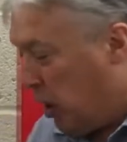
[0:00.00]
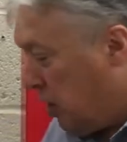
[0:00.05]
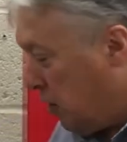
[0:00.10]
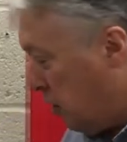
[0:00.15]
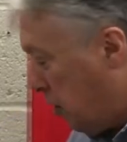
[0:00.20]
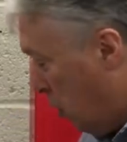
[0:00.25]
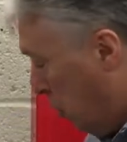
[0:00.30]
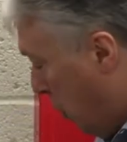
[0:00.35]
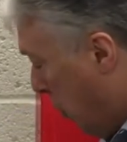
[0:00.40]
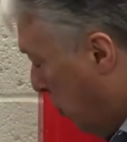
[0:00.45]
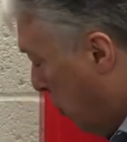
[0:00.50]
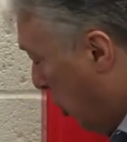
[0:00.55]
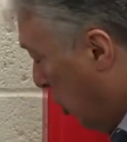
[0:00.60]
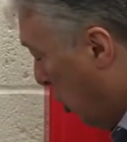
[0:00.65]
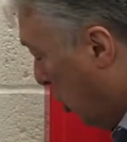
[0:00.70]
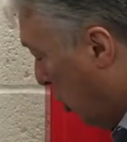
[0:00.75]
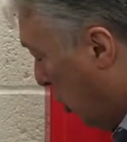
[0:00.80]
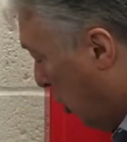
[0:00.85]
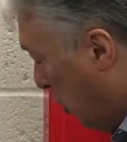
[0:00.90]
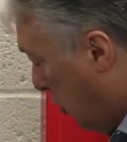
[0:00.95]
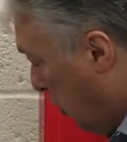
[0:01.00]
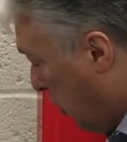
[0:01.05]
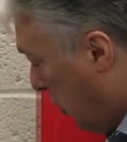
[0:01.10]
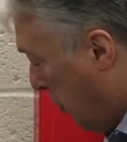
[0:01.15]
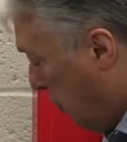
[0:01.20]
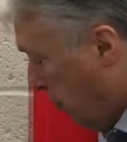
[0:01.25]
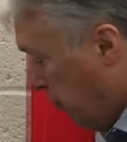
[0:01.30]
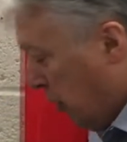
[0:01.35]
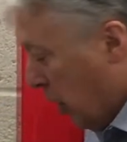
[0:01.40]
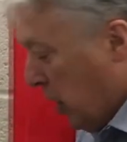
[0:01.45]
So when we look at
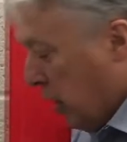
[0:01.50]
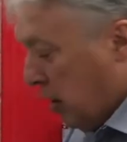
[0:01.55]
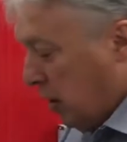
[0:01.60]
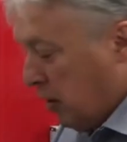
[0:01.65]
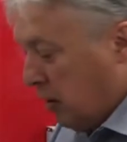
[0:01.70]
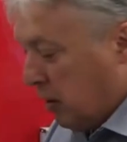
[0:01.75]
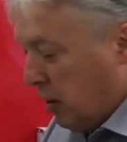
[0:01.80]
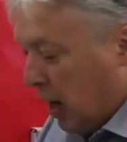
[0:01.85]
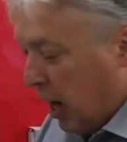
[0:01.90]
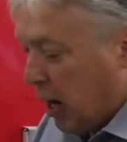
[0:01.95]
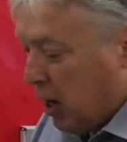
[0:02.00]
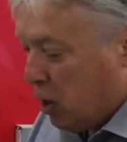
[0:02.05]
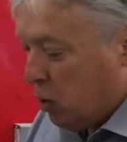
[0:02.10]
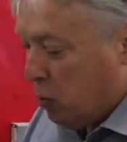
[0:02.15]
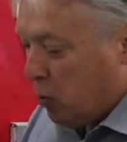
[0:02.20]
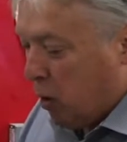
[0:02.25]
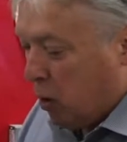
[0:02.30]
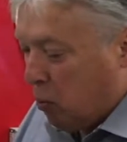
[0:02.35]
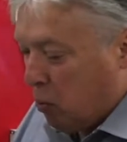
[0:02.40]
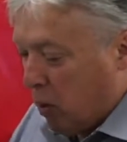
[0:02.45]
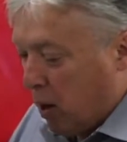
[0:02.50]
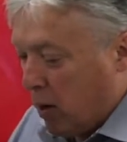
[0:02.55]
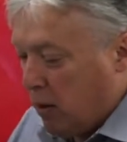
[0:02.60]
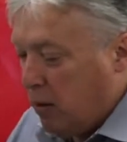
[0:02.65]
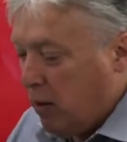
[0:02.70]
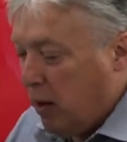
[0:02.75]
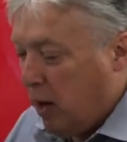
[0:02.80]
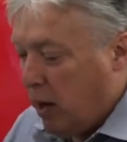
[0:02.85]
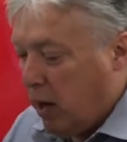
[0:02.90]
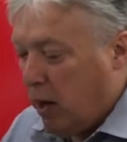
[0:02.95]
the Honeywell
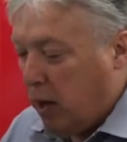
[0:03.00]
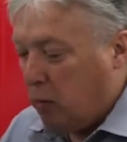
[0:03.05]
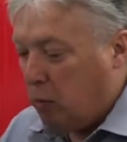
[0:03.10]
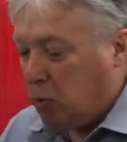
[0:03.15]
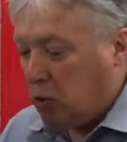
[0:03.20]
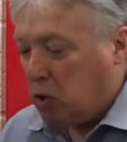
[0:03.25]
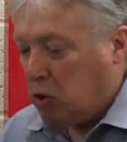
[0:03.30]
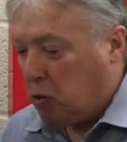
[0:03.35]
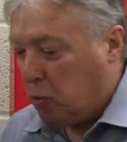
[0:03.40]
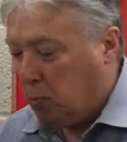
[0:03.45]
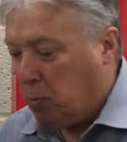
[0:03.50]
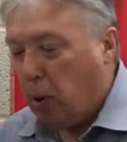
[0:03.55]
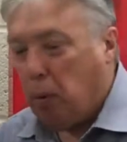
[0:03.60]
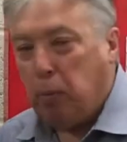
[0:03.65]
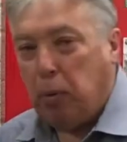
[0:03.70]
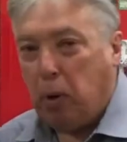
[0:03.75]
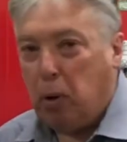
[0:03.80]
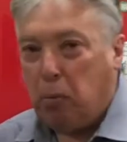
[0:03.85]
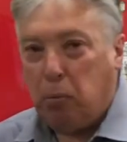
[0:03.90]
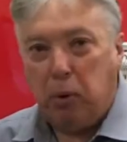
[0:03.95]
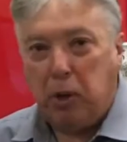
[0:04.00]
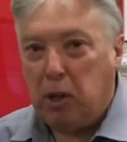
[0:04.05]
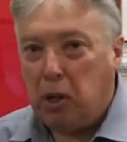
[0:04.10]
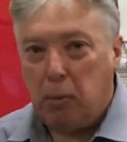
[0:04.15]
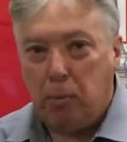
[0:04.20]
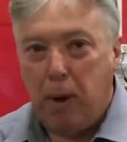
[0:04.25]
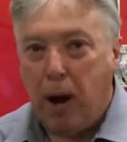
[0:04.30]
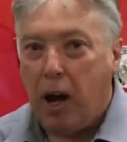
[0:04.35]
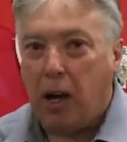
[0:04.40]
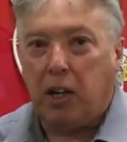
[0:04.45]
one here, which will probably be the
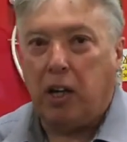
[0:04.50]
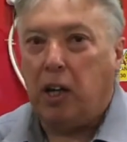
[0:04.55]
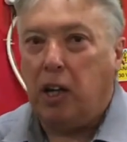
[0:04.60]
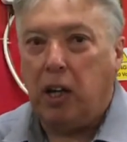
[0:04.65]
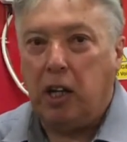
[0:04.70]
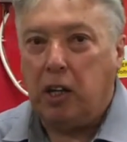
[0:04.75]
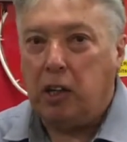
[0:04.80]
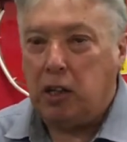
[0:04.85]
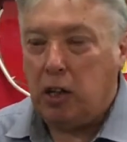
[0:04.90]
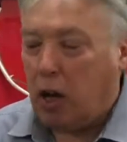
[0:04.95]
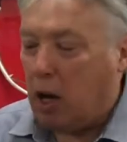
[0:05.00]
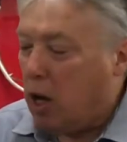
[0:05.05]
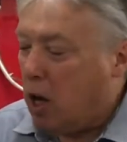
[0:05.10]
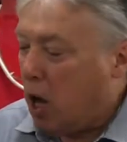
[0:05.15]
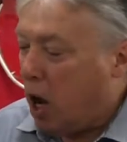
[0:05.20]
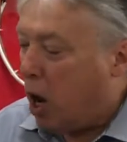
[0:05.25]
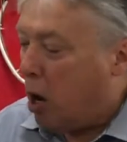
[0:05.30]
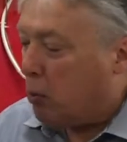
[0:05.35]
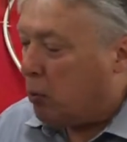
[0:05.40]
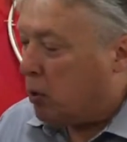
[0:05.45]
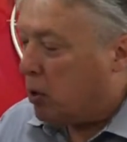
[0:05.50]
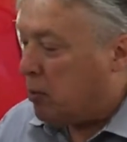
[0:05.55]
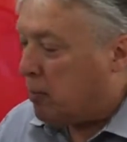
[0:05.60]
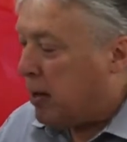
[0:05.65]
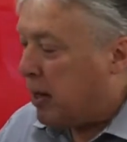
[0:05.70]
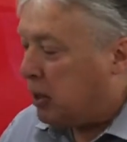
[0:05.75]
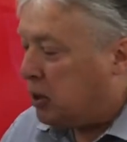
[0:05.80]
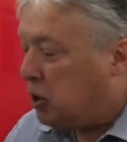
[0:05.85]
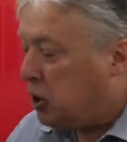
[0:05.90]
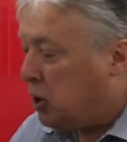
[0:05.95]
market leader, I would
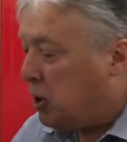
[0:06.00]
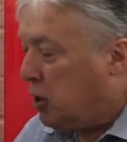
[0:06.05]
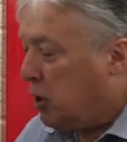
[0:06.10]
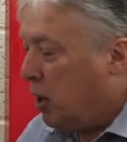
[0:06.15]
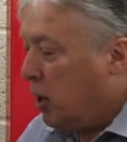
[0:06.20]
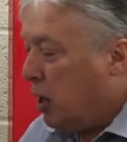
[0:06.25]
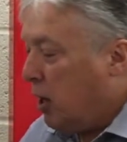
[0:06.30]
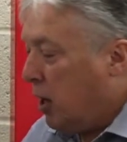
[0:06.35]
imagine.